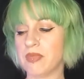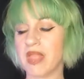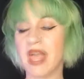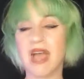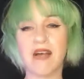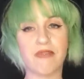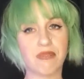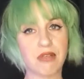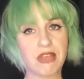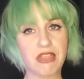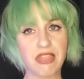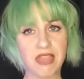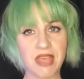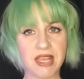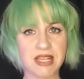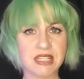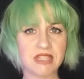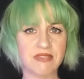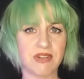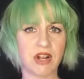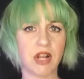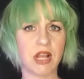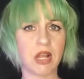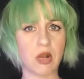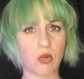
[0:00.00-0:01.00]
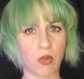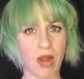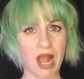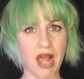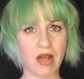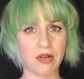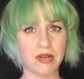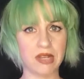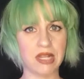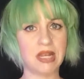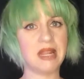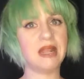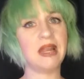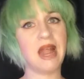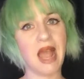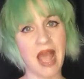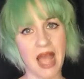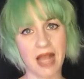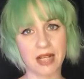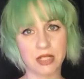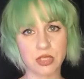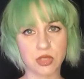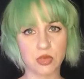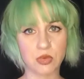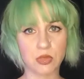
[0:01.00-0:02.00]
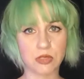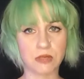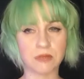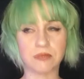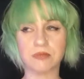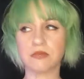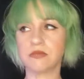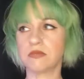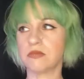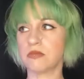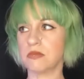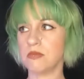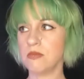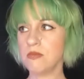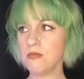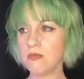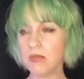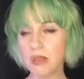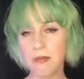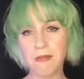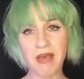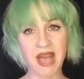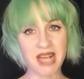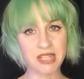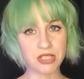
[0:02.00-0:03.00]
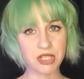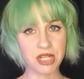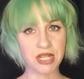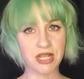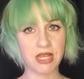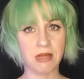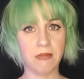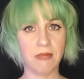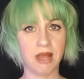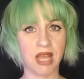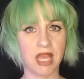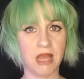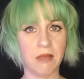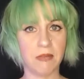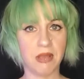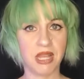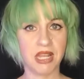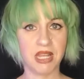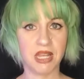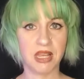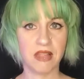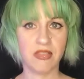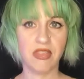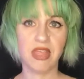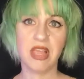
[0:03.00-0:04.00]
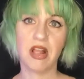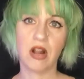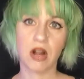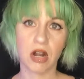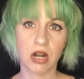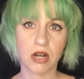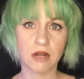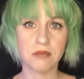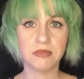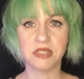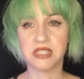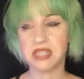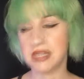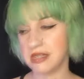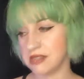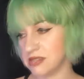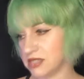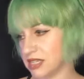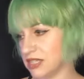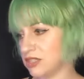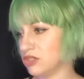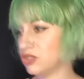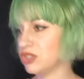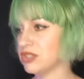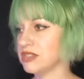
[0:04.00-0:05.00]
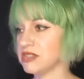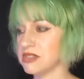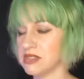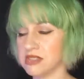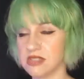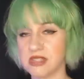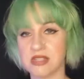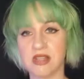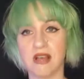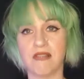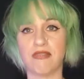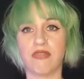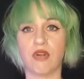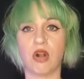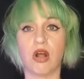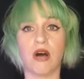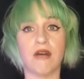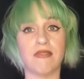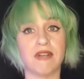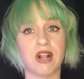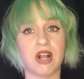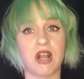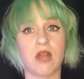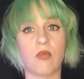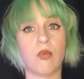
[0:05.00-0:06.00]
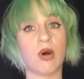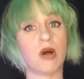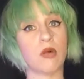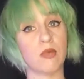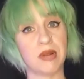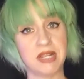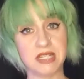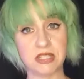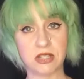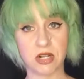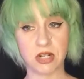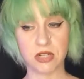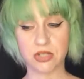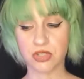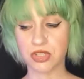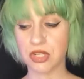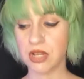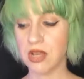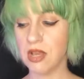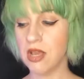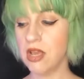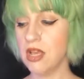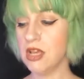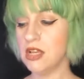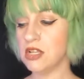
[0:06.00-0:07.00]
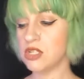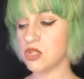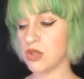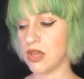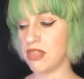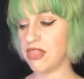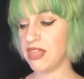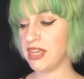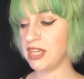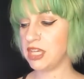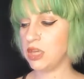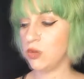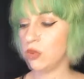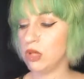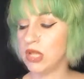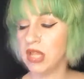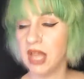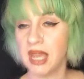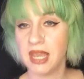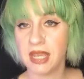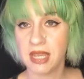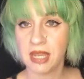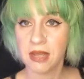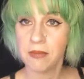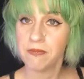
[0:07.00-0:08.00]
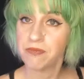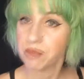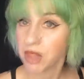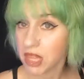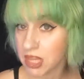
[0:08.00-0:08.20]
Everything is very grounded in actual magic, in my opinion. The herbs, the intentions and stuff are all very well researched. So I think you will like it.